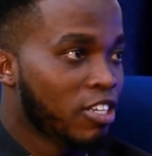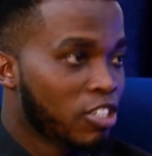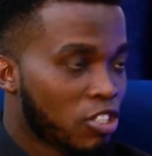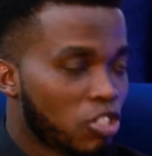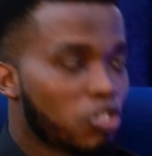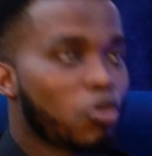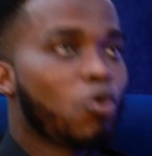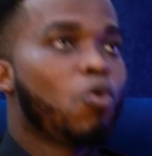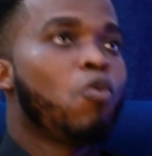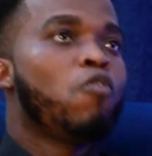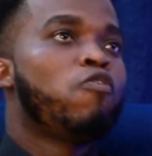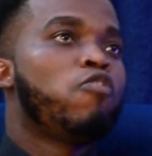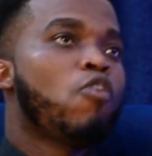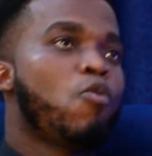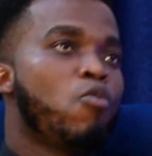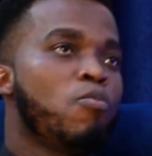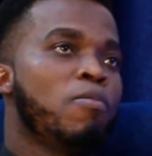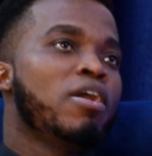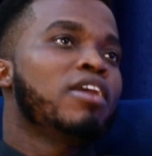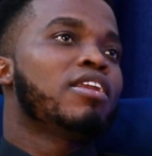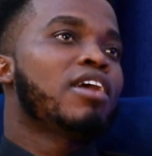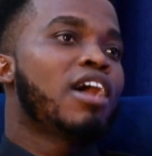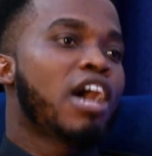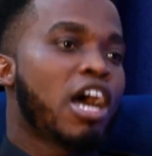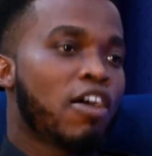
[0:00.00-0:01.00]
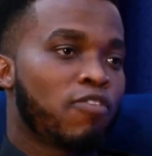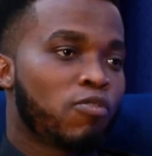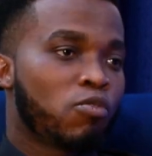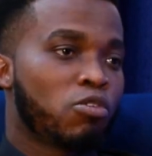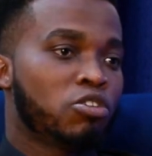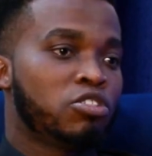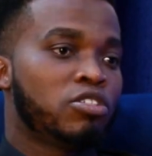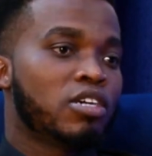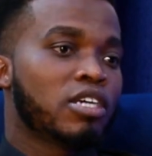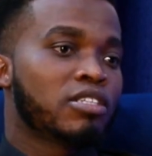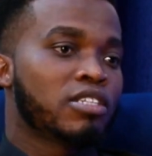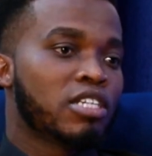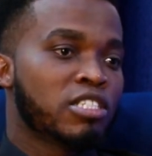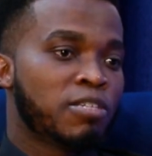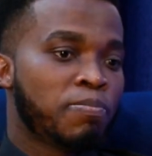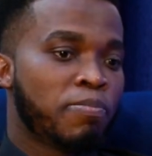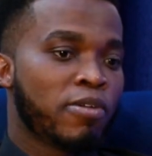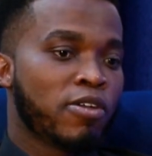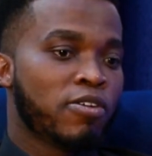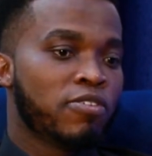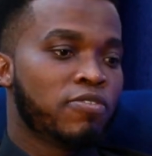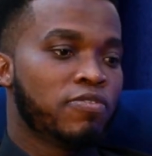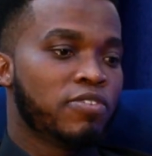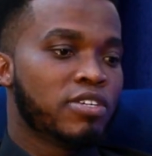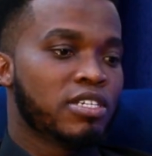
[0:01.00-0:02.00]
So for women that have contracted
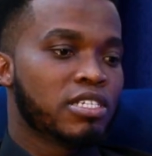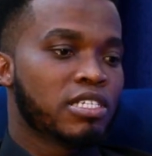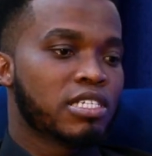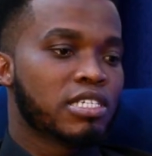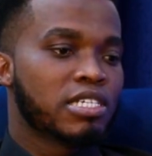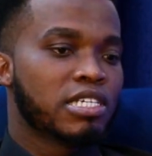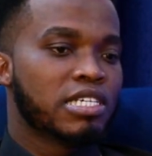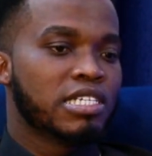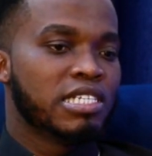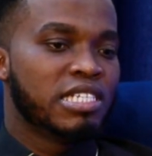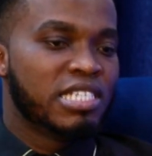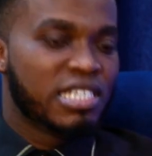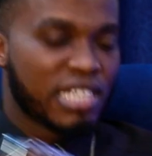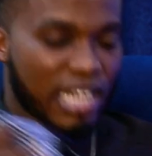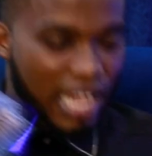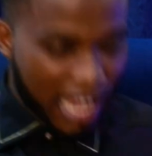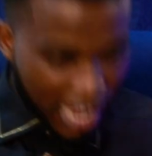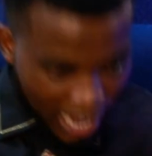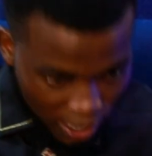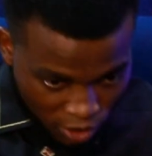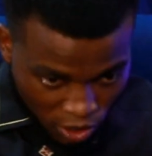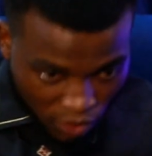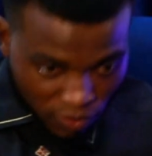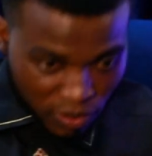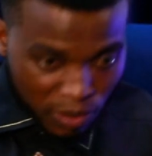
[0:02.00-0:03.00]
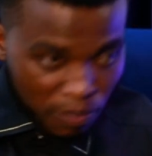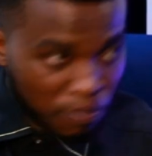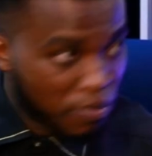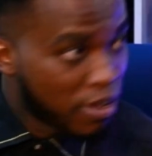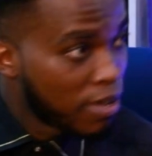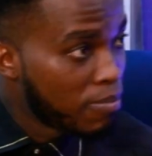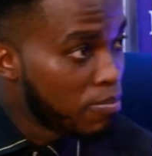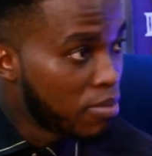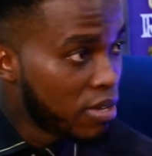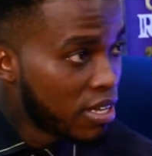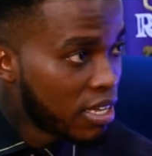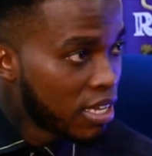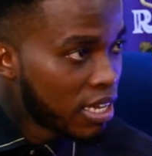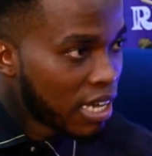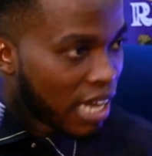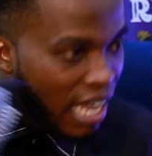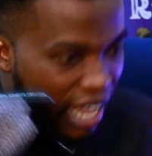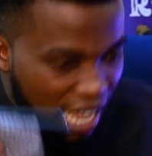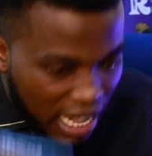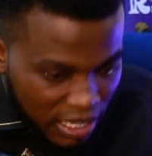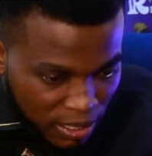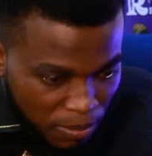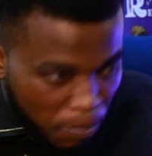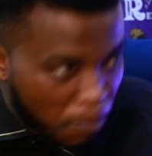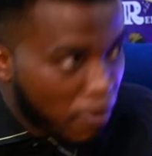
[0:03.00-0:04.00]
pelvis, the head of the baby
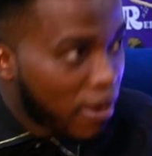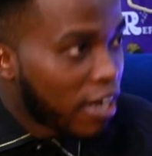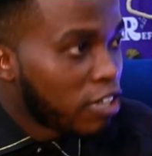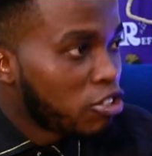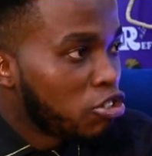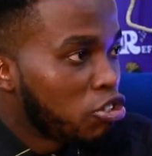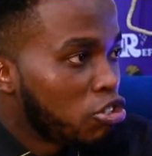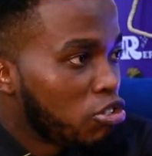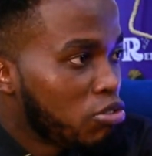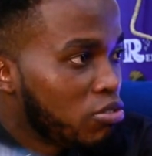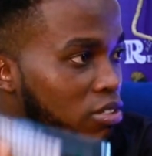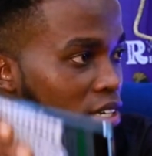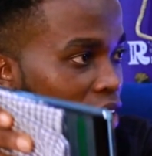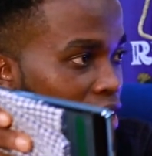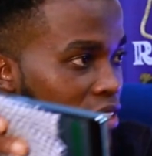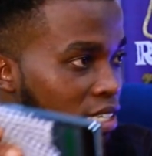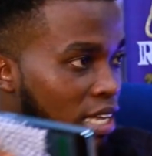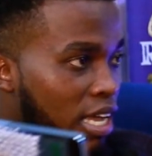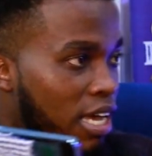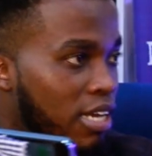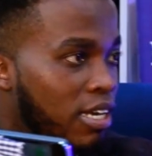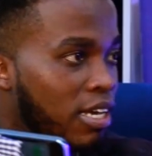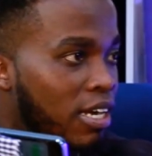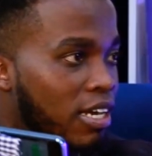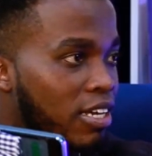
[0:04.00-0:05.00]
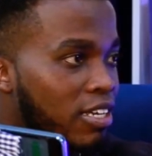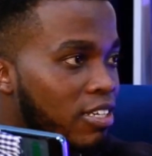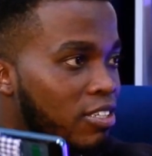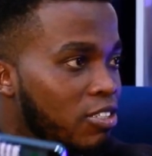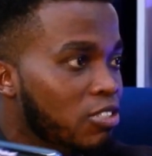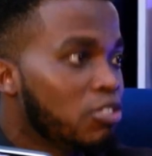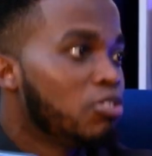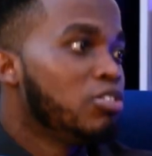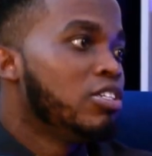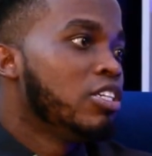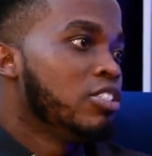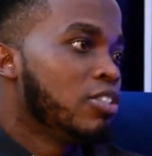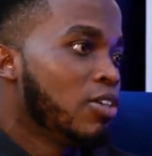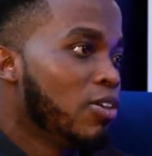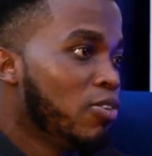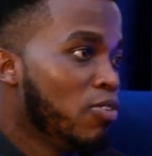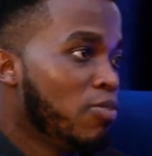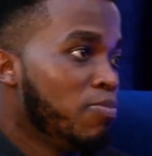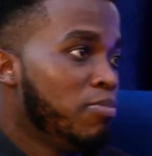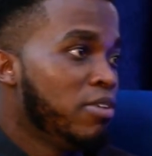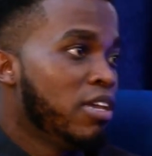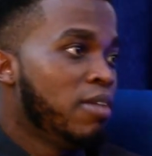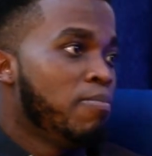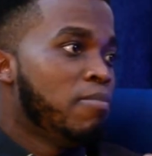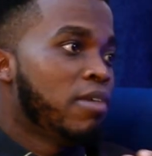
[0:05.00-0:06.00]
can't pass through that canal, so there's going
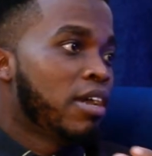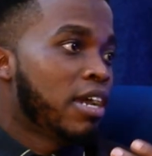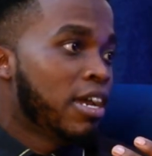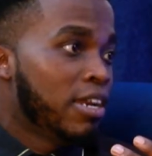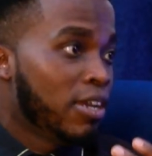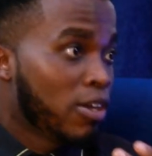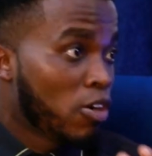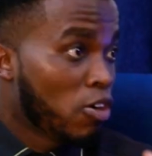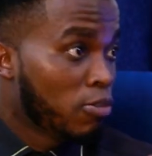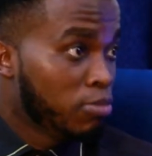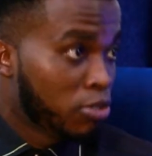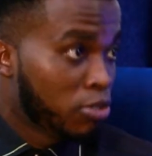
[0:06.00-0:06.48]
to be a mechanical